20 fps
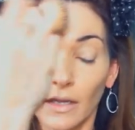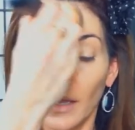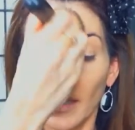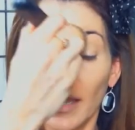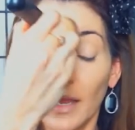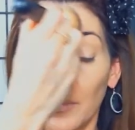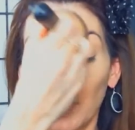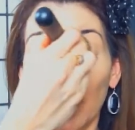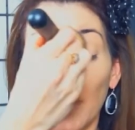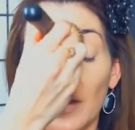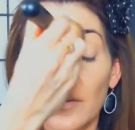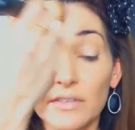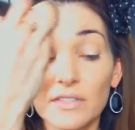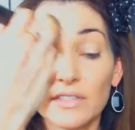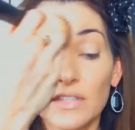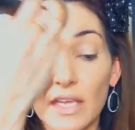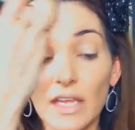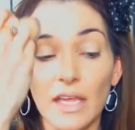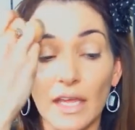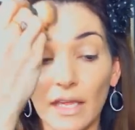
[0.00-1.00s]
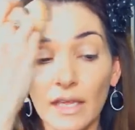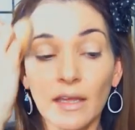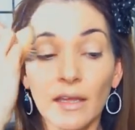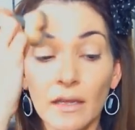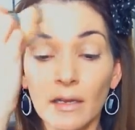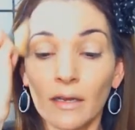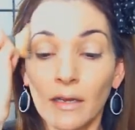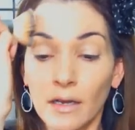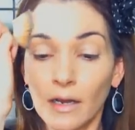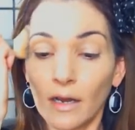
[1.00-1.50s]
And without seeing,
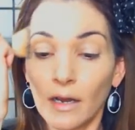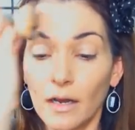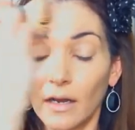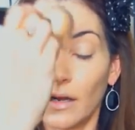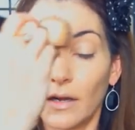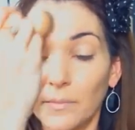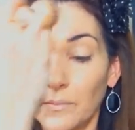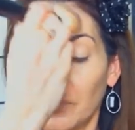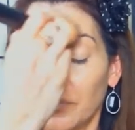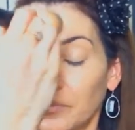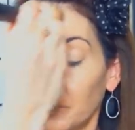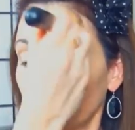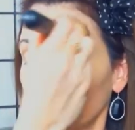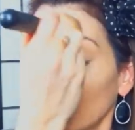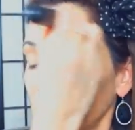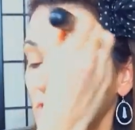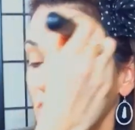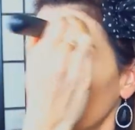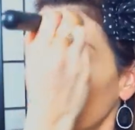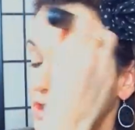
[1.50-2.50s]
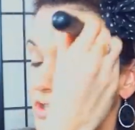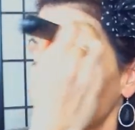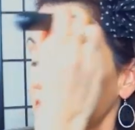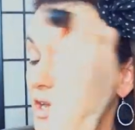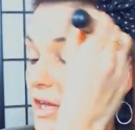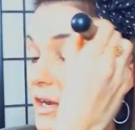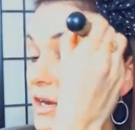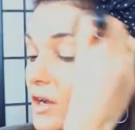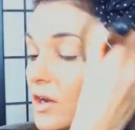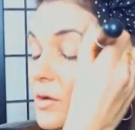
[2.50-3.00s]
you just
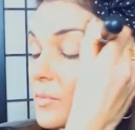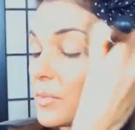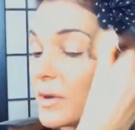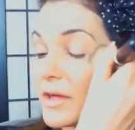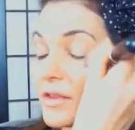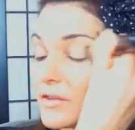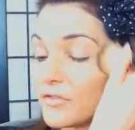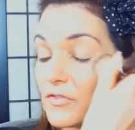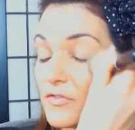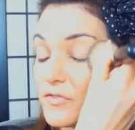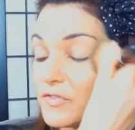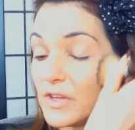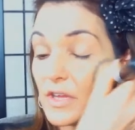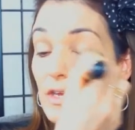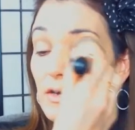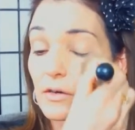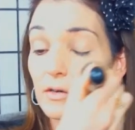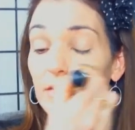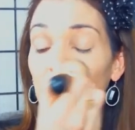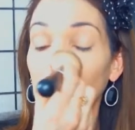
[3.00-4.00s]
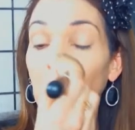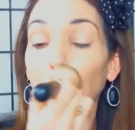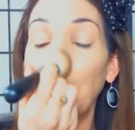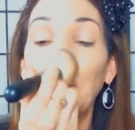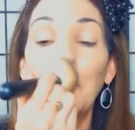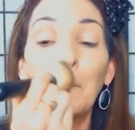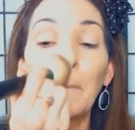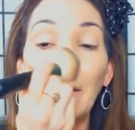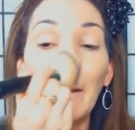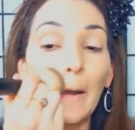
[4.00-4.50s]
kind of go by the feel to
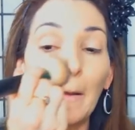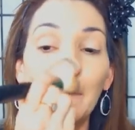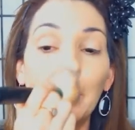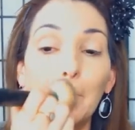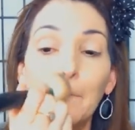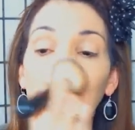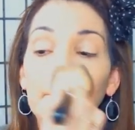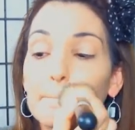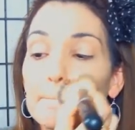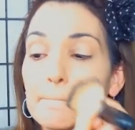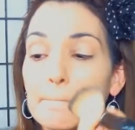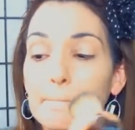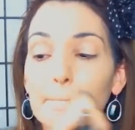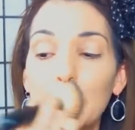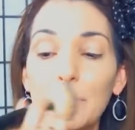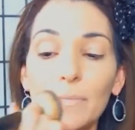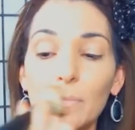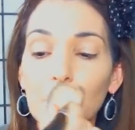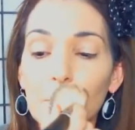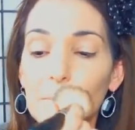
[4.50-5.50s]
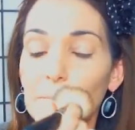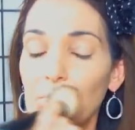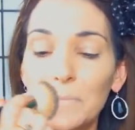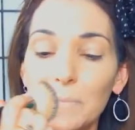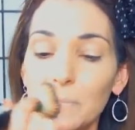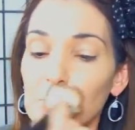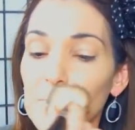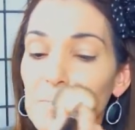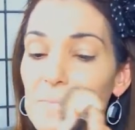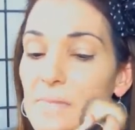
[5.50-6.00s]
hope that I'm
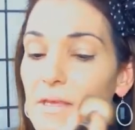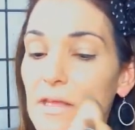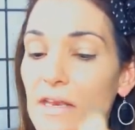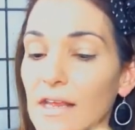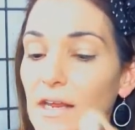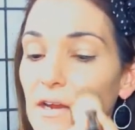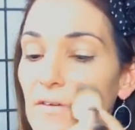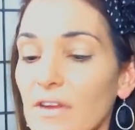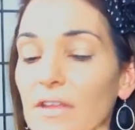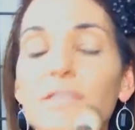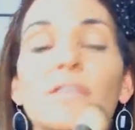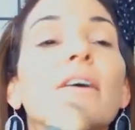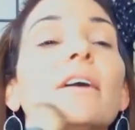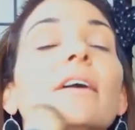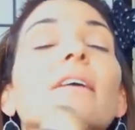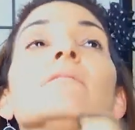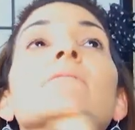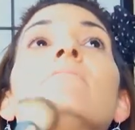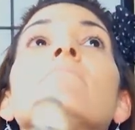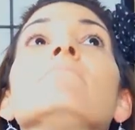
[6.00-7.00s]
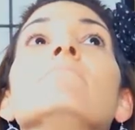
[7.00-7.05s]
getting everything